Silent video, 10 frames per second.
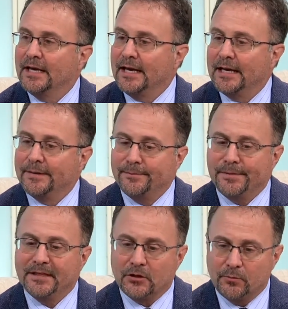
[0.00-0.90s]
and
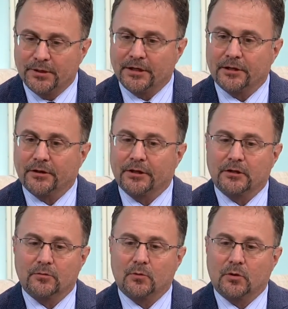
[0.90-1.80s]
be a little bigger and a
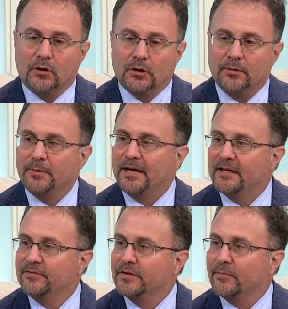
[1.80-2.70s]
little more
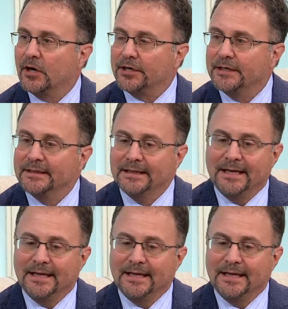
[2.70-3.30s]
competitive in the market.